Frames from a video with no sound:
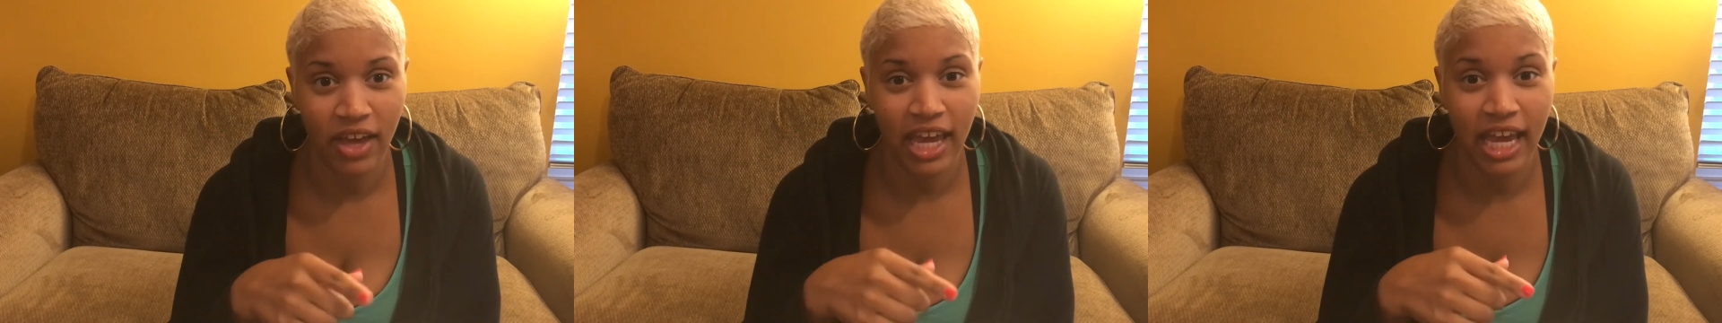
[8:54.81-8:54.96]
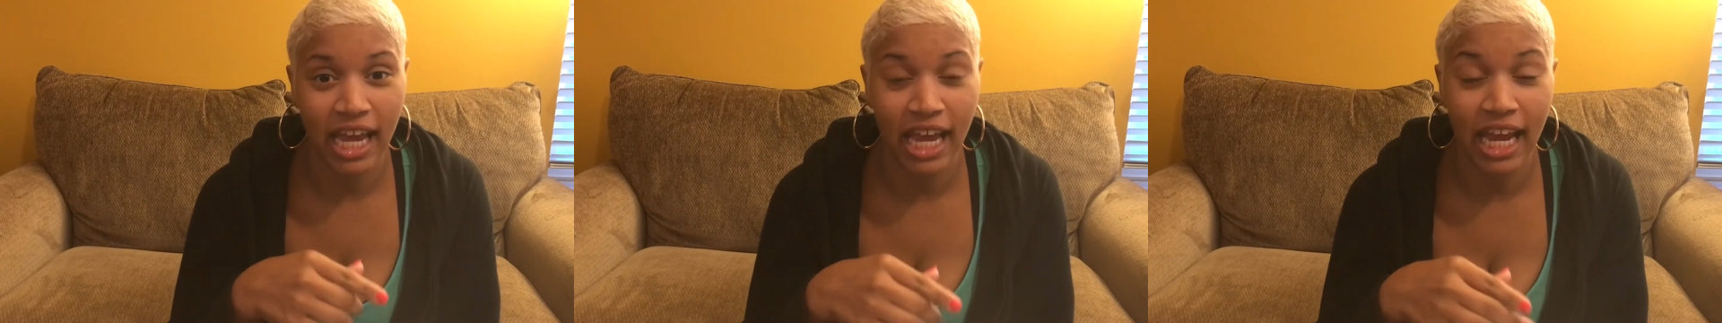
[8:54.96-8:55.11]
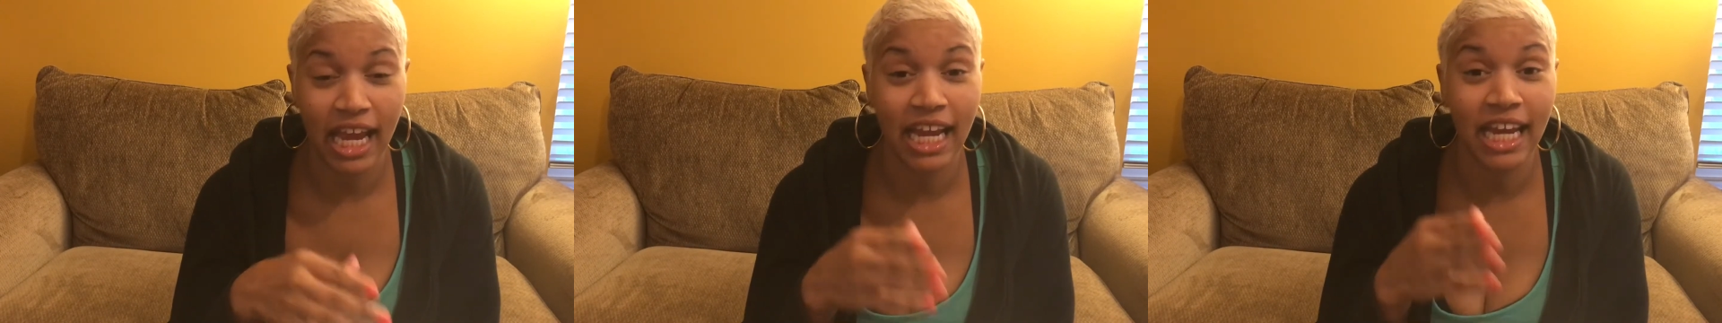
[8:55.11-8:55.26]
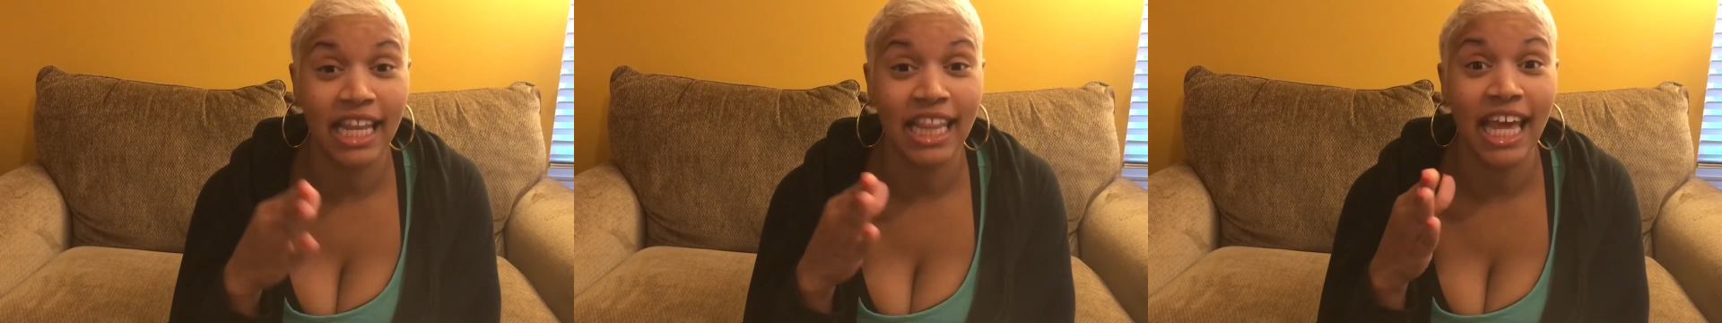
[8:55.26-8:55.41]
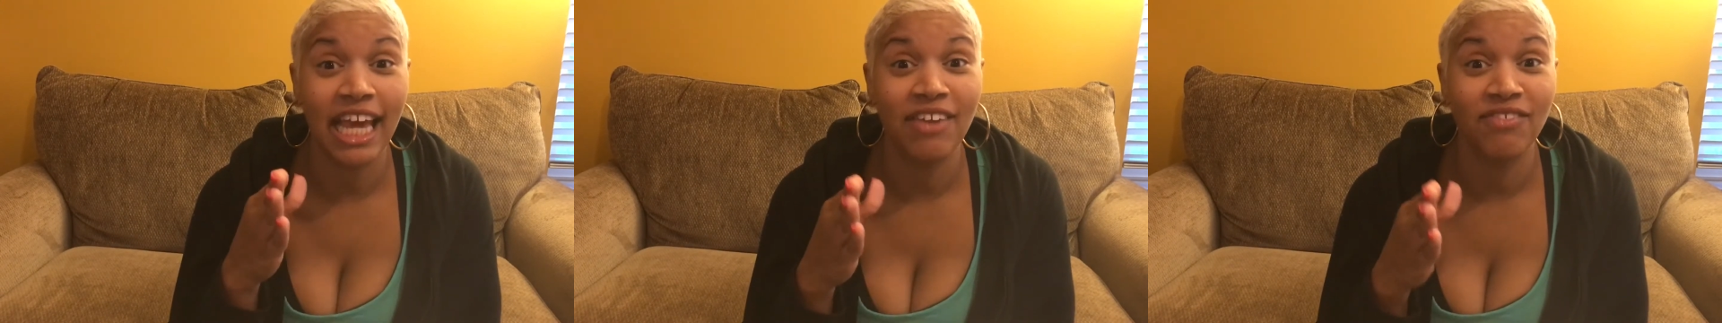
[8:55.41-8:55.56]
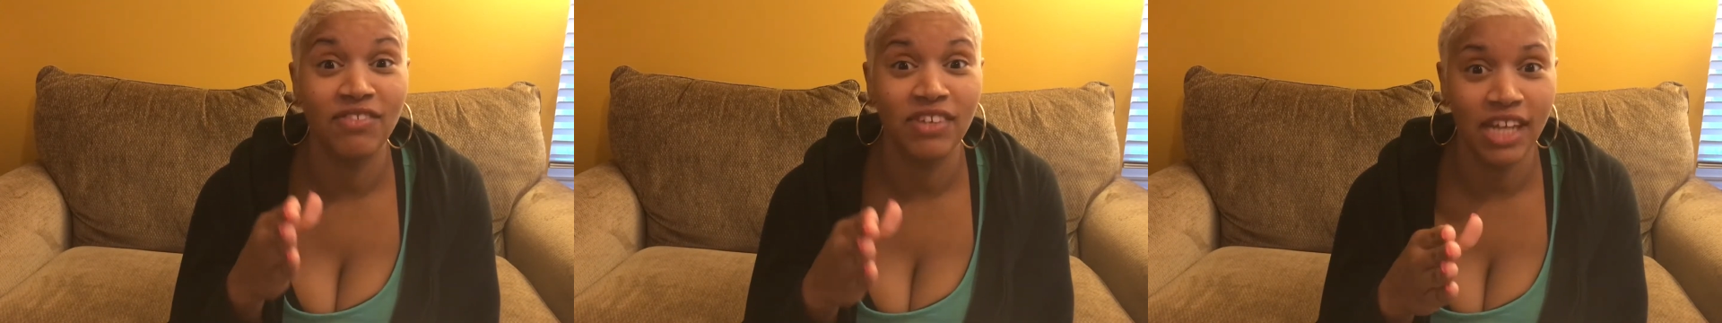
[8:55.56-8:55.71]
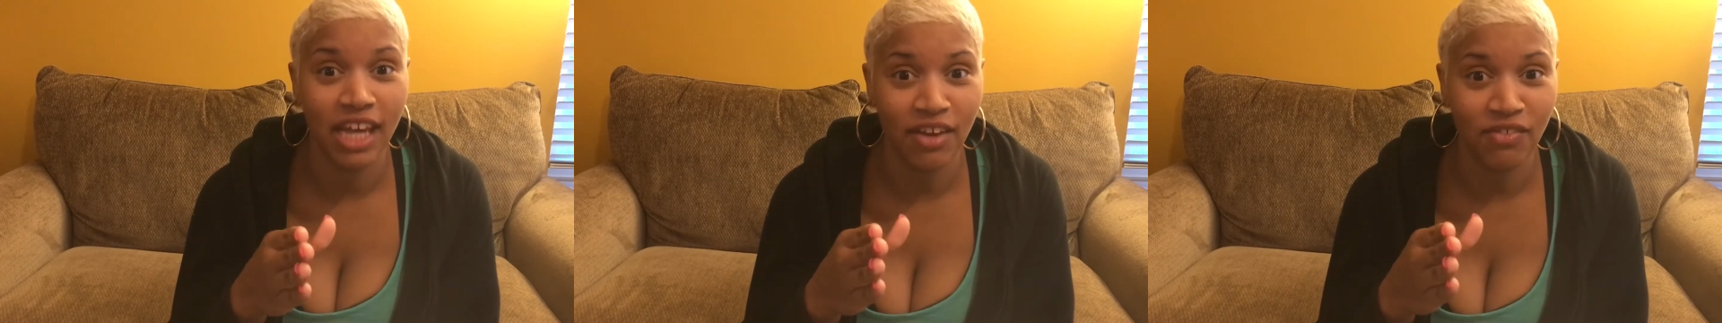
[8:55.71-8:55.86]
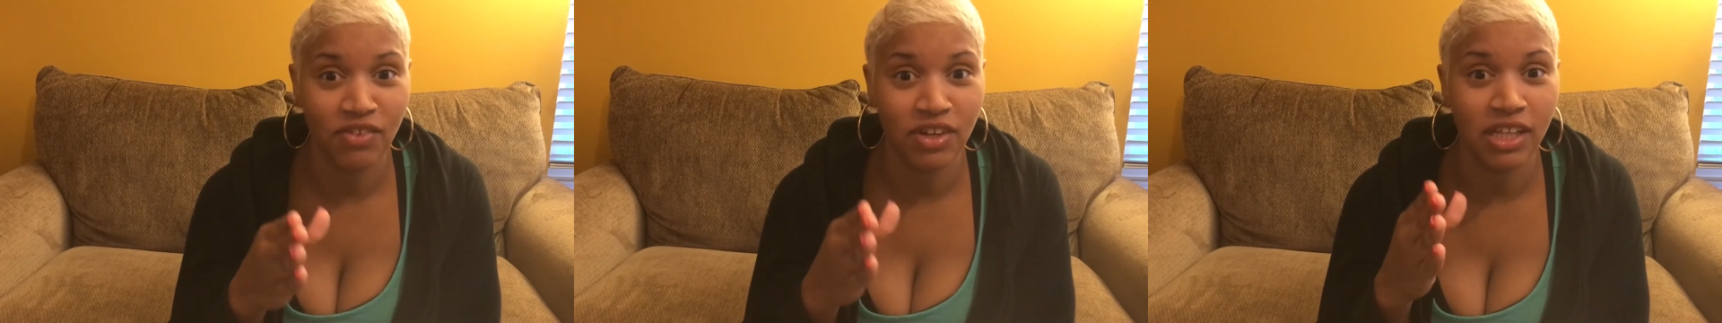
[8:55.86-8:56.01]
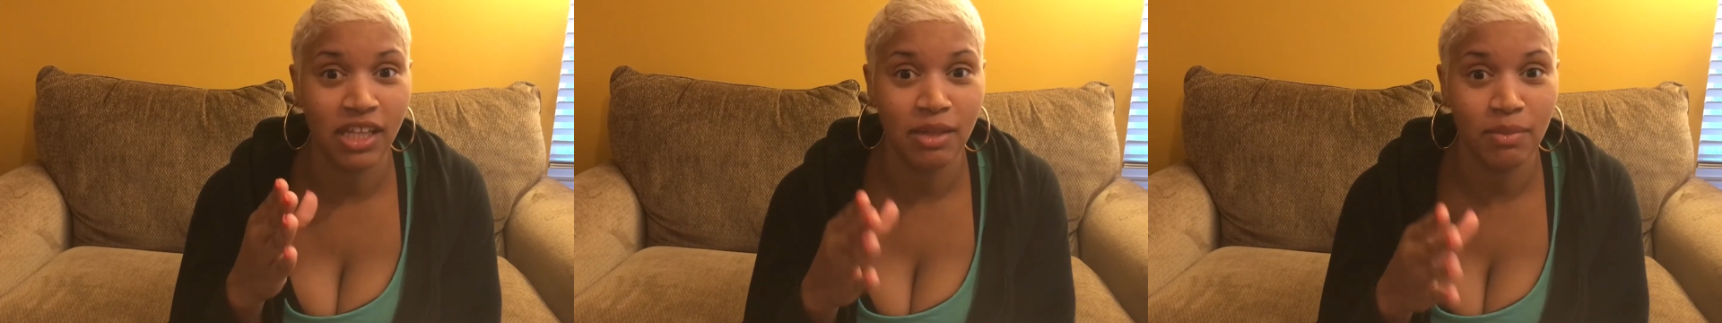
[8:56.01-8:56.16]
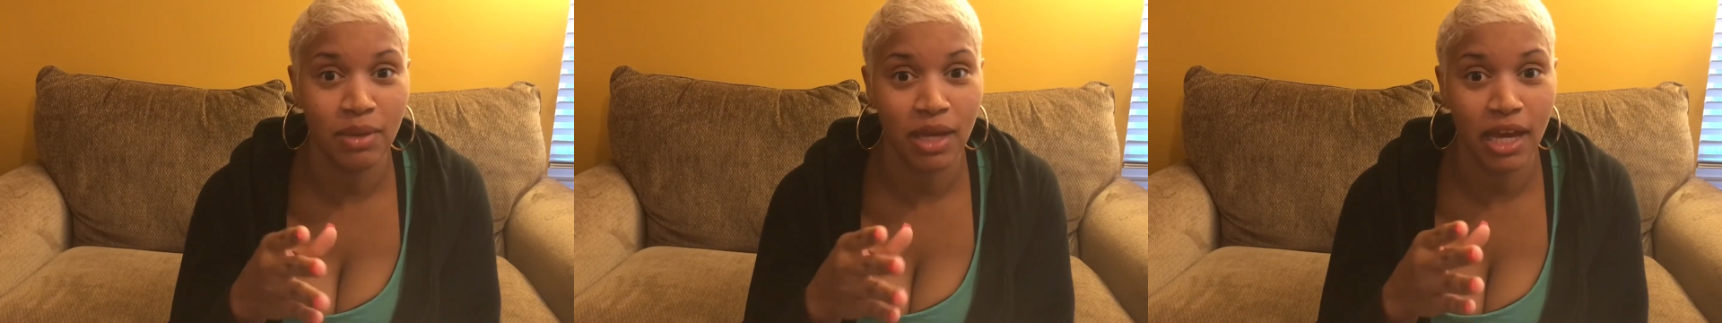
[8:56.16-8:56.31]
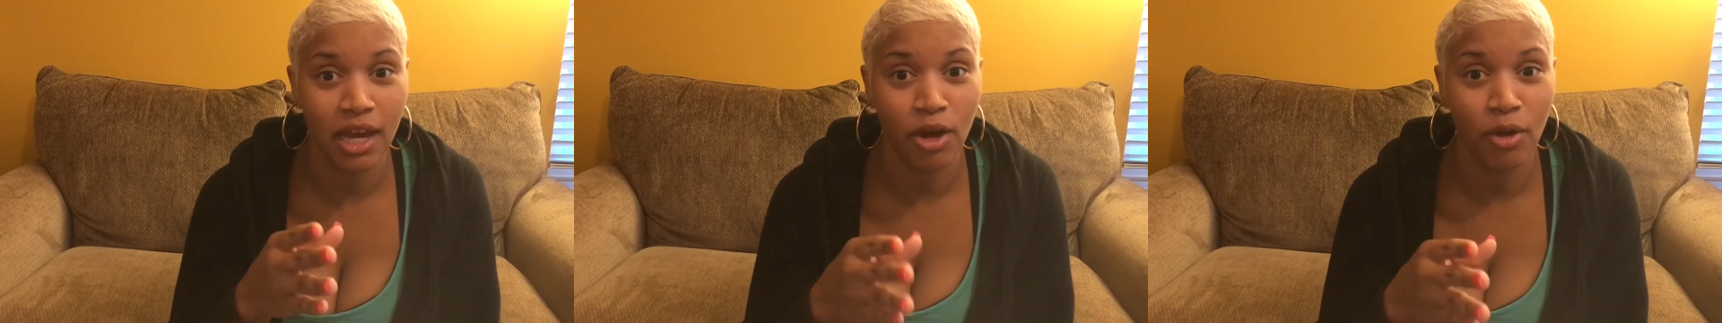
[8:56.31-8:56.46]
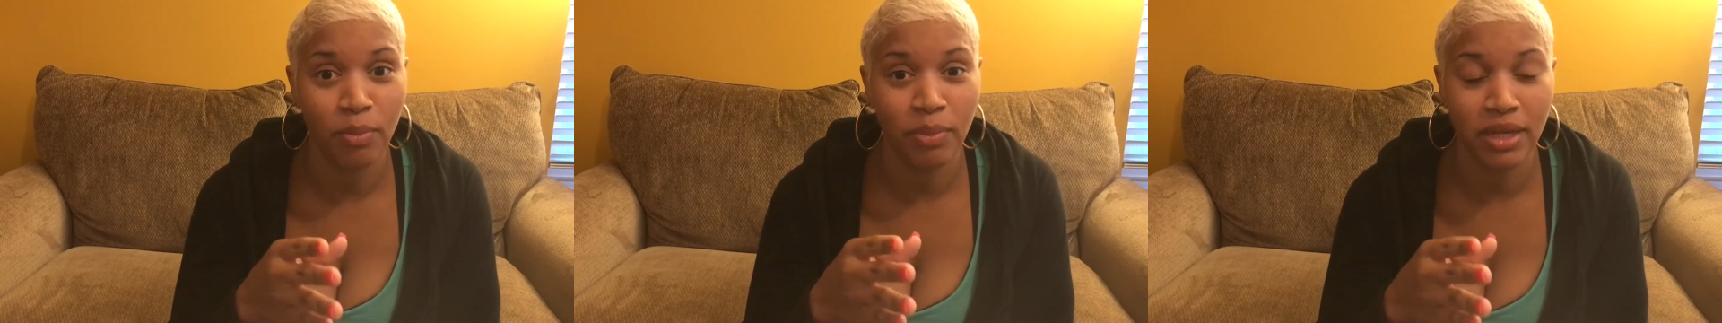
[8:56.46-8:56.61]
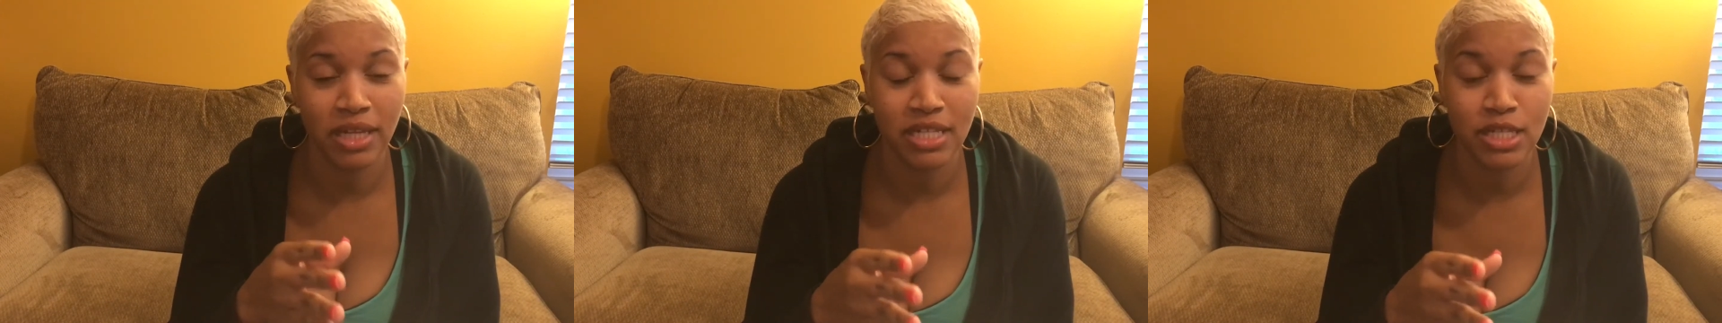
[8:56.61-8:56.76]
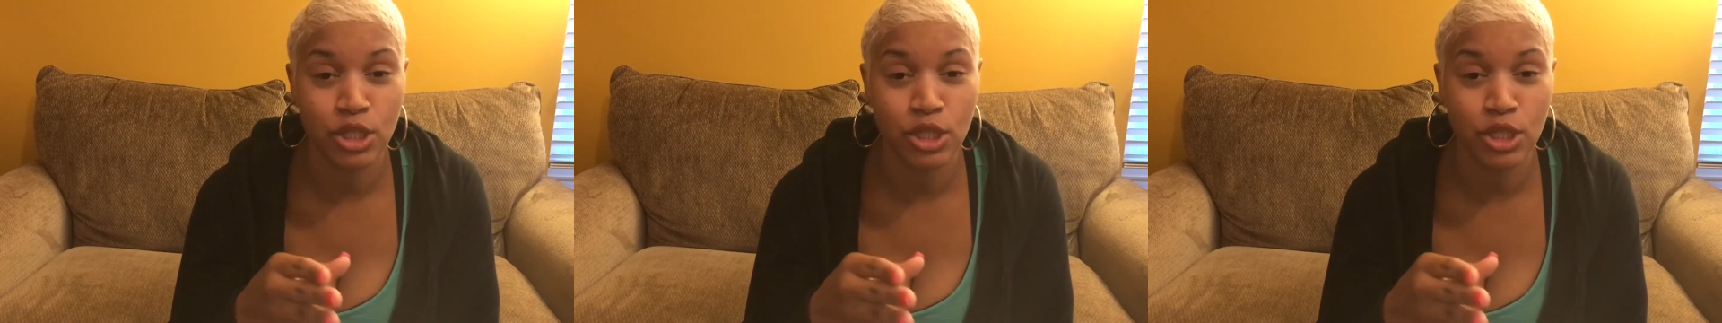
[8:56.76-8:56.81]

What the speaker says: and they've definitely been helping.